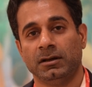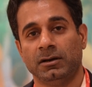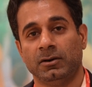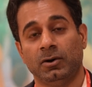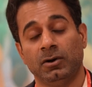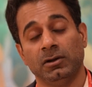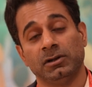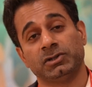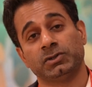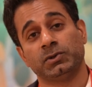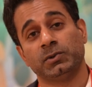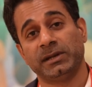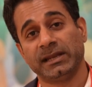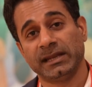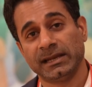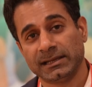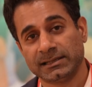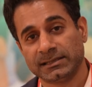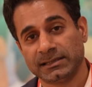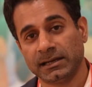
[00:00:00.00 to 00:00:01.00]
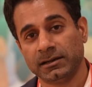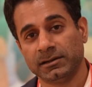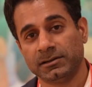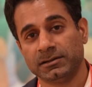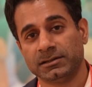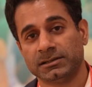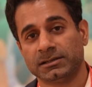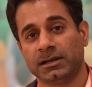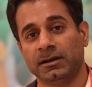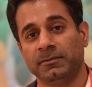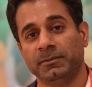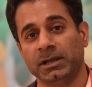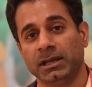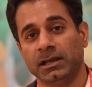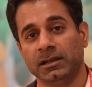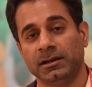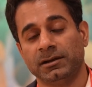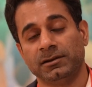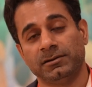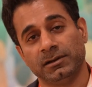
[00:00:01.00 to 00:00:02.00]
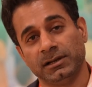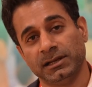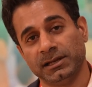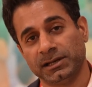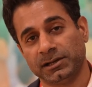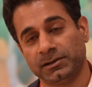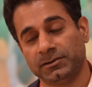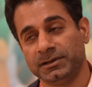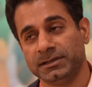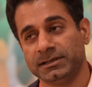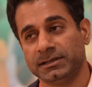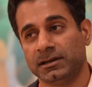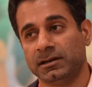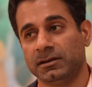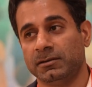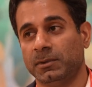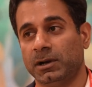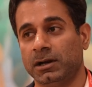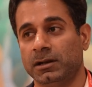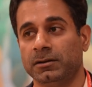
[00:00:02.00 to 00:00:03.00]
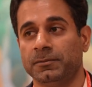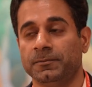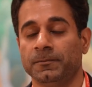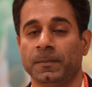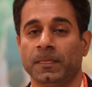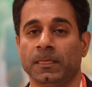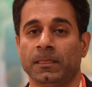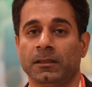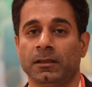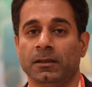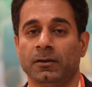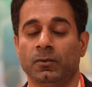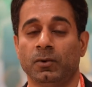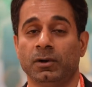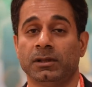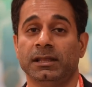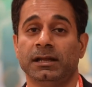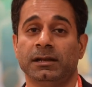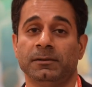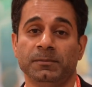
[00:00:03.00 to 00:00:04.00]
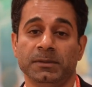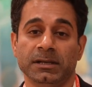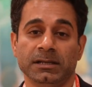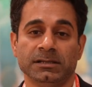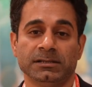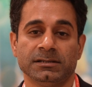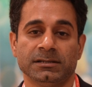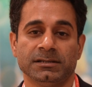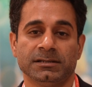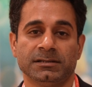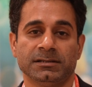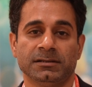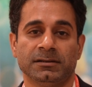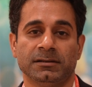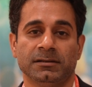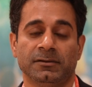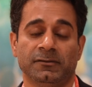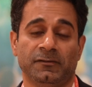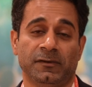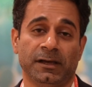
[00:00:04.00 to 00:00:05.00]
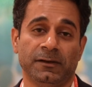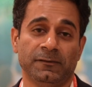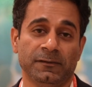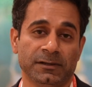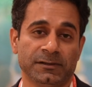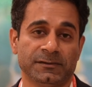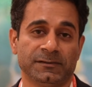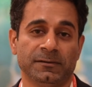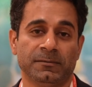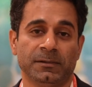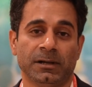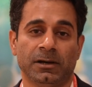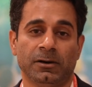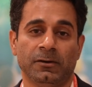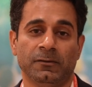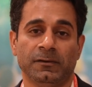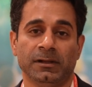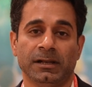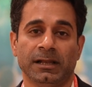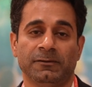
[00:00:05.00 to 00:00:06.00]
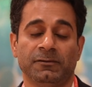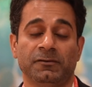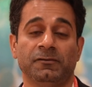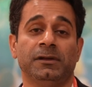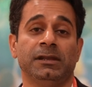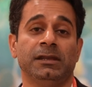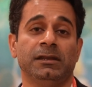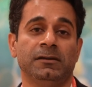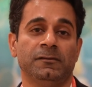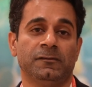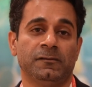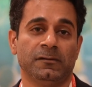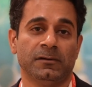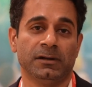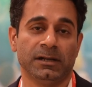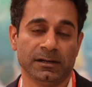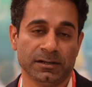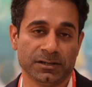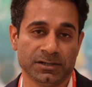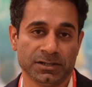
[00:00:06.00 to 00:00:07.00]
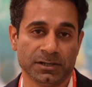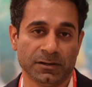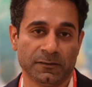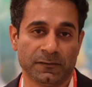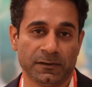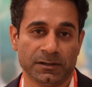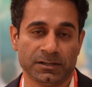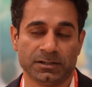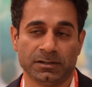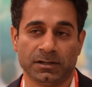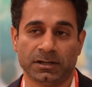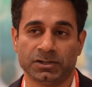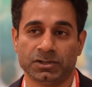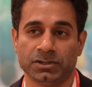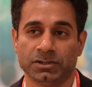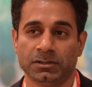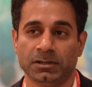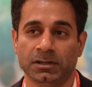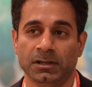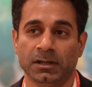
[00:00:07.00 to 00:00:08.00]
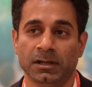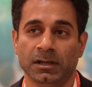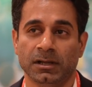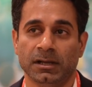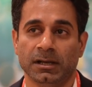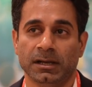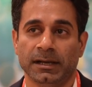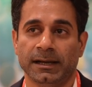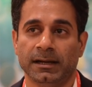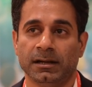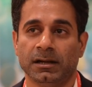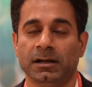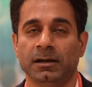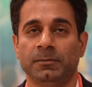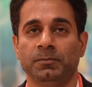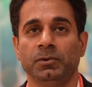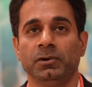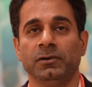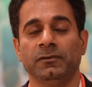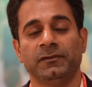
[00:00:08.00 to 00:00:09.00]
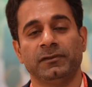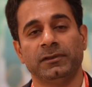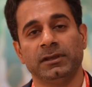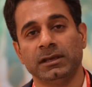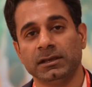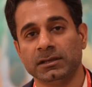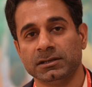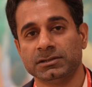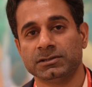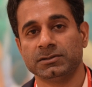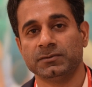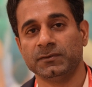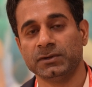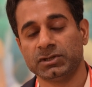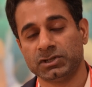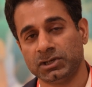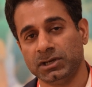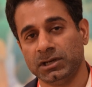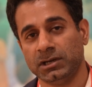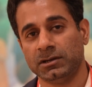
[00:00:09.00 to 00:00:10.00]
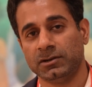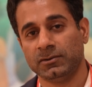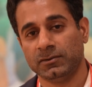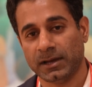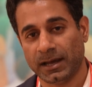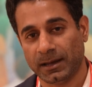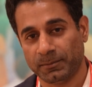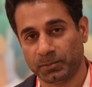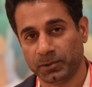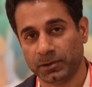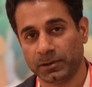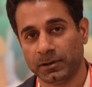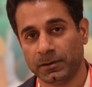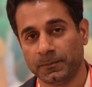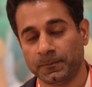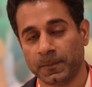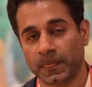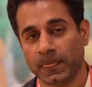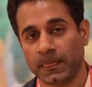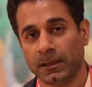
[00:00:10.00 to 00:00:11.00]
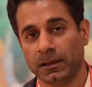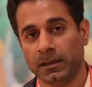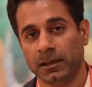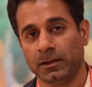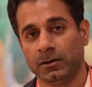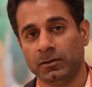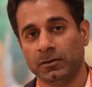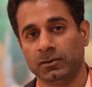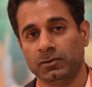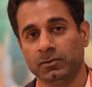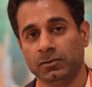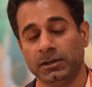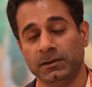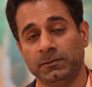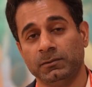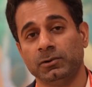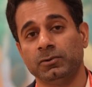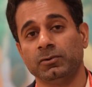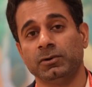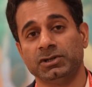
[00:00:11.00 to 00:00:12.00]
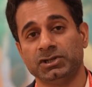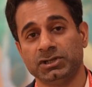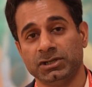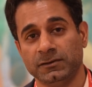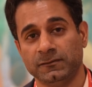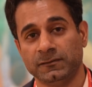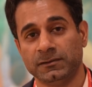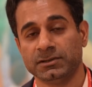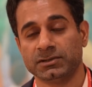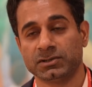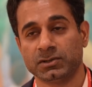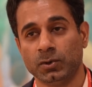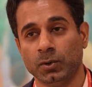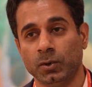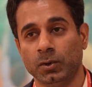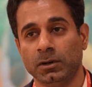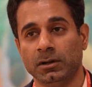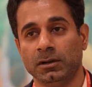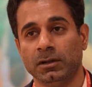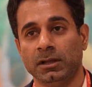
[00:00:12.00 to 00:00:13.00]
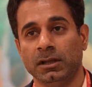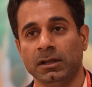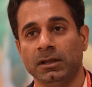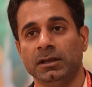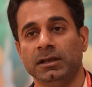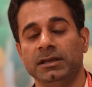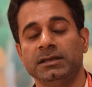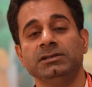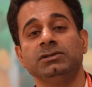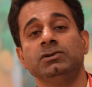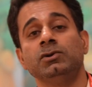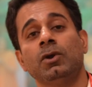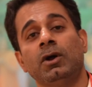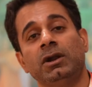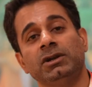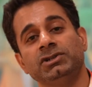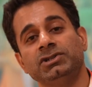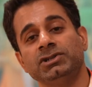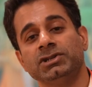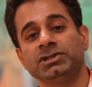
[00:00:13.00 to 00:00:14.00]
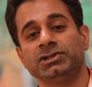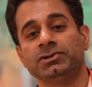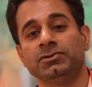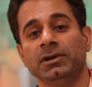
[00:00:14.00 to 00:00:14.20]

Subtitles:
also data centers coming in and really increasing demand. What that means is 5 years from now, we'll have a very different energy infrastructure. And couple of things which need to happen, to able to achieve this goal is not just